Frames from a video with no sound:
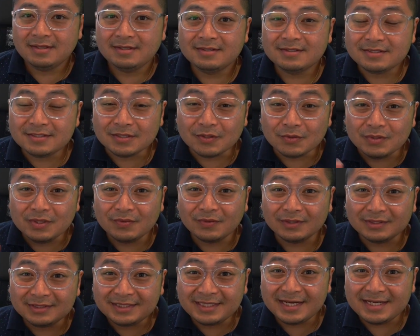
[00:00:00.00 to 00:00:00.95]
So we
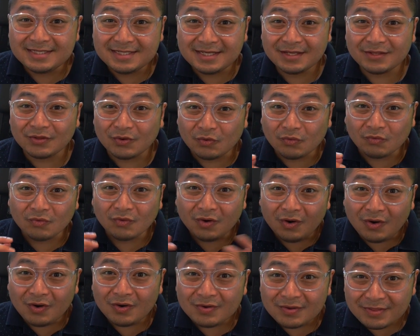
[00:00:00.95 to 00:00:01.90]
were chasing the
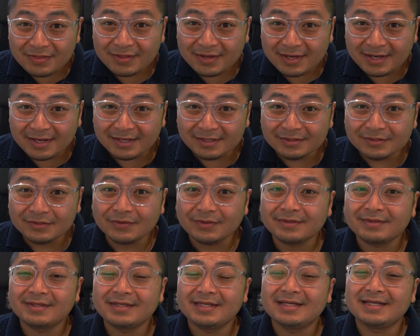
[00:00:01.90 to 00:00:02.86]
wrong thing
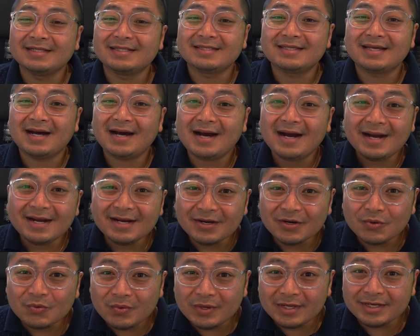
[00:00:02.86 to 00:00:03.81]
during the
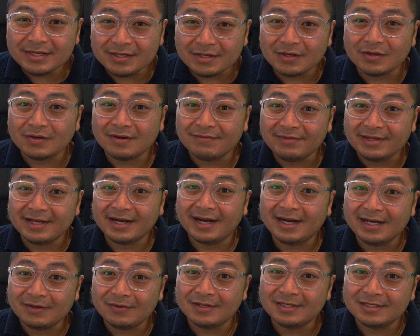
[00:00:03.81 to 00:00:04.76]
entire window of the
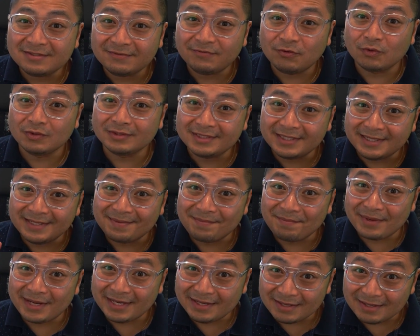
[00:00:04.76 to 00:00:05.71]
iOS 14
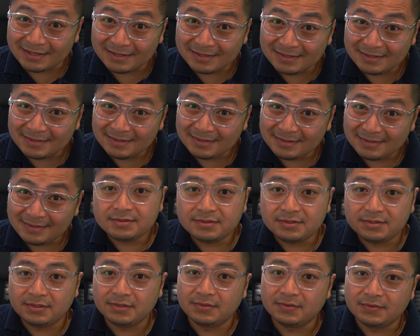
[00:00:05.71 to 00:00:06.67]
beta.
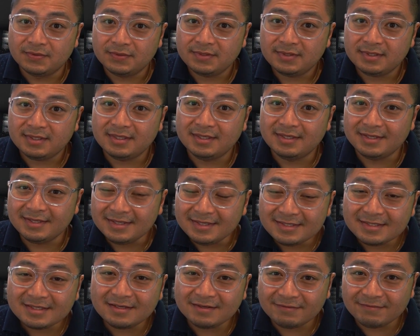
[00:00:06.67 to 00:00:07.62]
Two, it
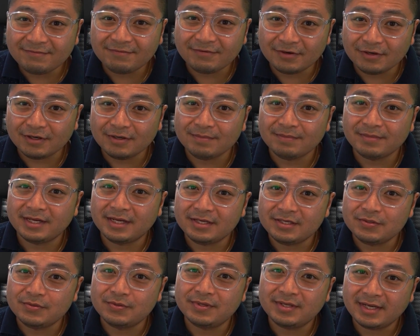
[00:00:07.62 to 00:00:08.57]
is confirmed that
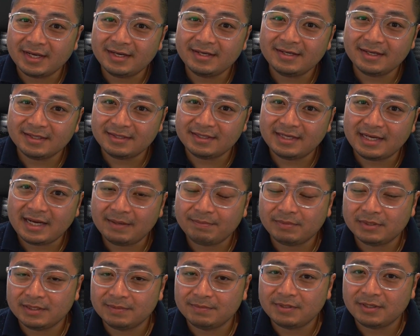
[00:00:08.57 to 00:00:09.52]
you can get the
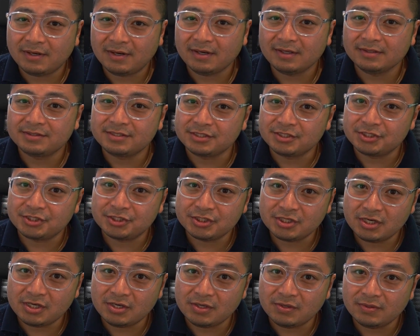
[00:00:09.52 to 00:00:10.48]
app clip card to
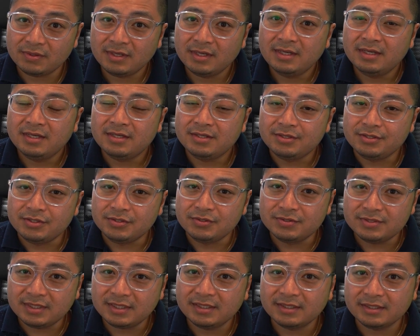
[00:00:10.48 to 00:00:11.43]
show
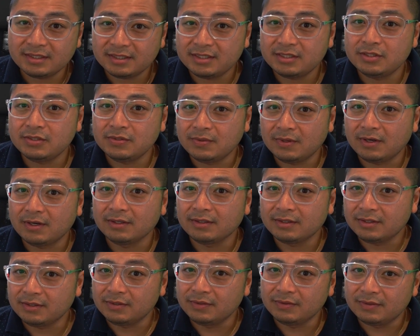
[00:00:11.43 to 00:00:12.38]
using a QR
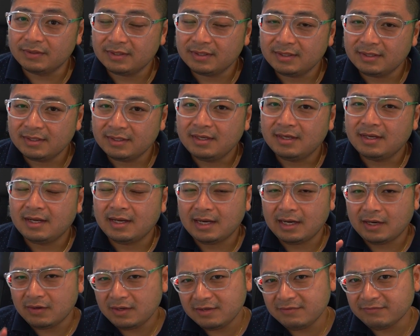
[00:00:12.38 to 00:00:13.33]
code.
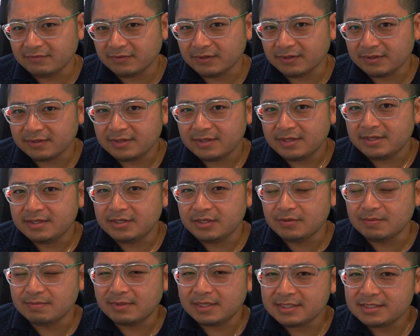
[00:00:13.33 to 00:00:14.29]
However,
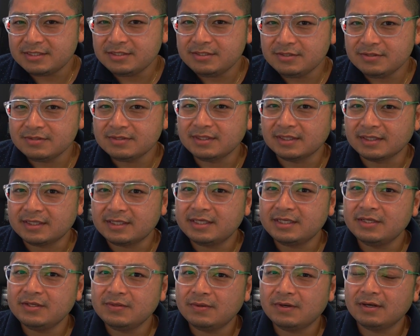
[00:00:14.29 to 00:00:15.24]
you must use the
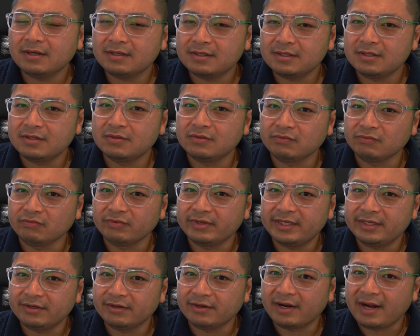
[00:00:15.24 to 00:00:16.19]
QR code
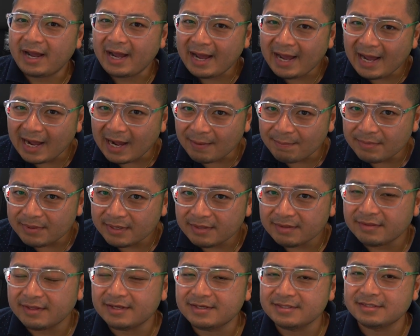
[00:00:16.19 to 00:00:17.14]
reader app
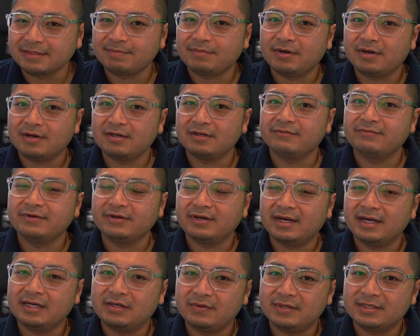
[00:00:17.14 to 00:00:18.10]
that is a part of your
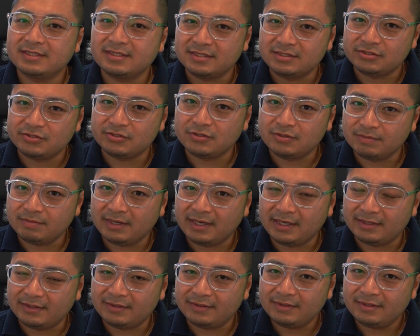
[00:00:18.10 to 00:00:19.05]
iOS control
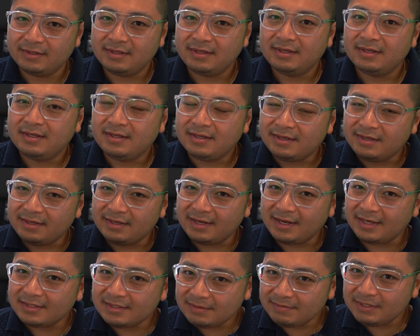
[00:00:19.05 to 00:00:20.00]
panel.
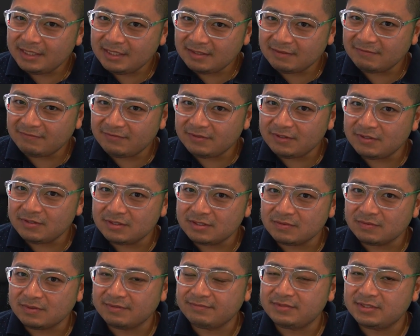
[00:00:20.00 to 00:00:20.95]
Not to be confused
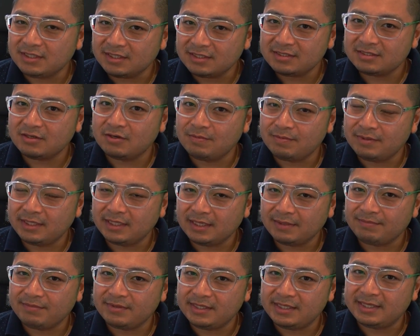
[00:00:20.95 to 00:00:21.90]
with just opening
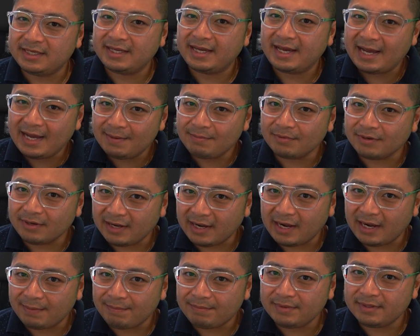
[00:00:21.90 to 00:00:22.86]
up the camera
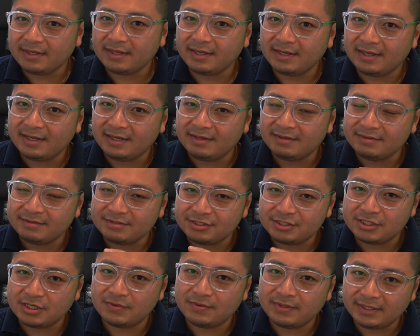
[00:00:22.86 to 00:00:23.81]
app and
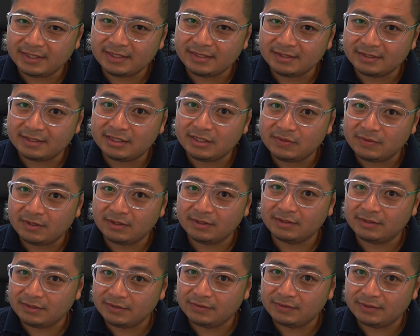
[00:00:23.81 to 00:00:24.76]
showing it a QR
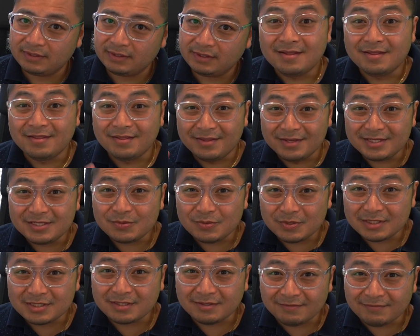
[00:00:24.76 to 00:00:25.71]
code. This
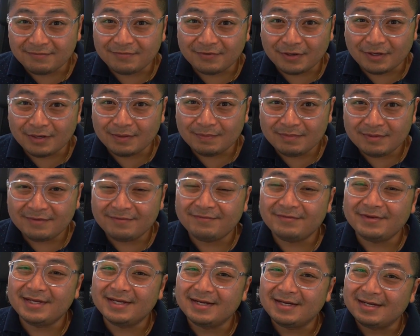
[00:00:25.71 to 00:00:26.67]
was confirmed
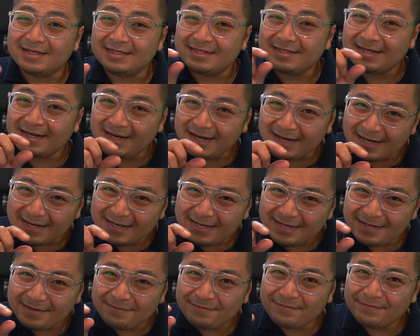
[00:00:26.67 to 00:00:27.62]
via a
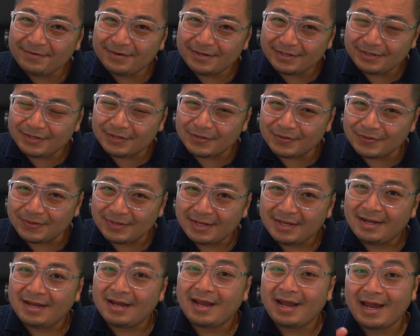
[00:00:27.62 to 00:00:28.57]
tiny footnote
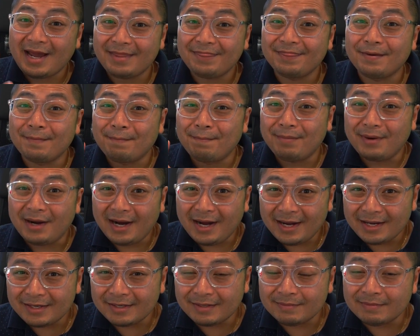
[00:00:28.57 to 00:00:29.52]
at the
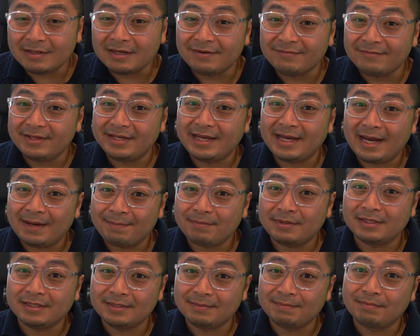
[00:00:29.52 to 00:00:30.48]
bottom of the app
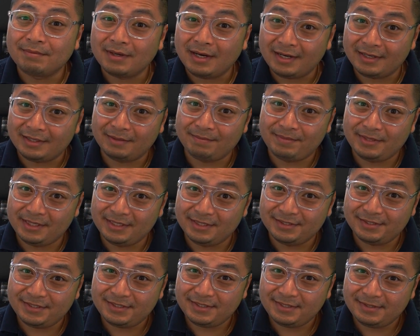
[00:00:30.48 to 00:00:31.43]
clip product
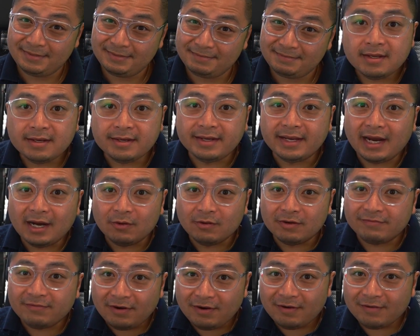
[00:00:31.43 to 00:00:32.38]
page. Now,
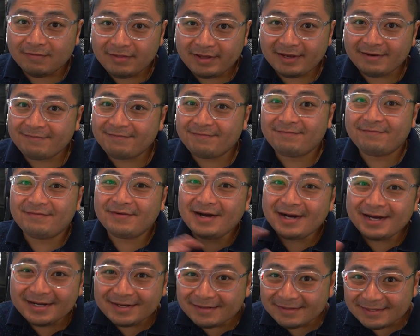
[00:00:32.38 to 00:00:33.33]
with all that
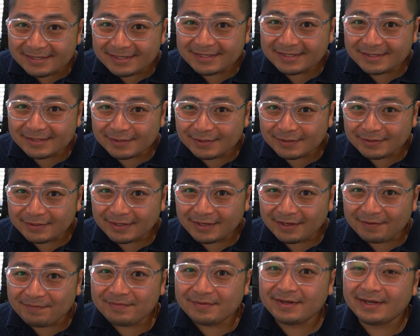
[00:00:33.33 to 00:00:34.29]
finally cleared
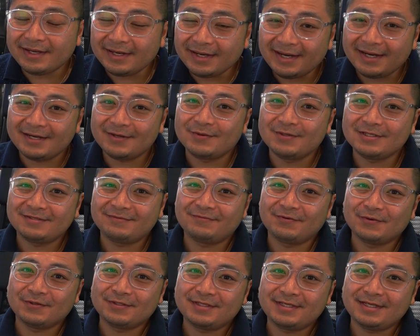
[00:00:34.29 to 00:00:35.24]
up and iOS
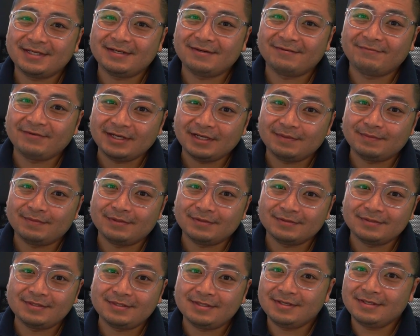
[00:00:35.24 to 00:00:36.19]
14
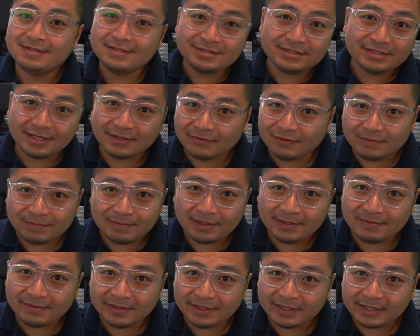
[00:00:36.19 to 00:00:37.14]
available to the general
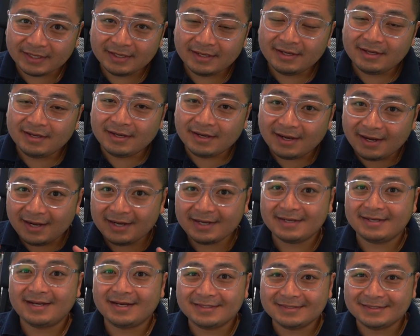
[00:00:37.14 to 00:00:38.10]
public, I
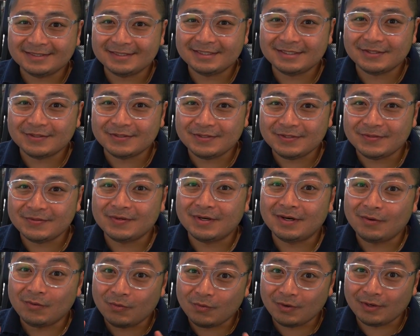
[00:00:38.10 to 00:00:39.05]
can actually show you
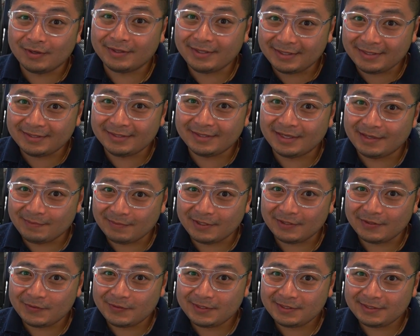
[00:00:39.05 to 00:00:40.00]
a working demo.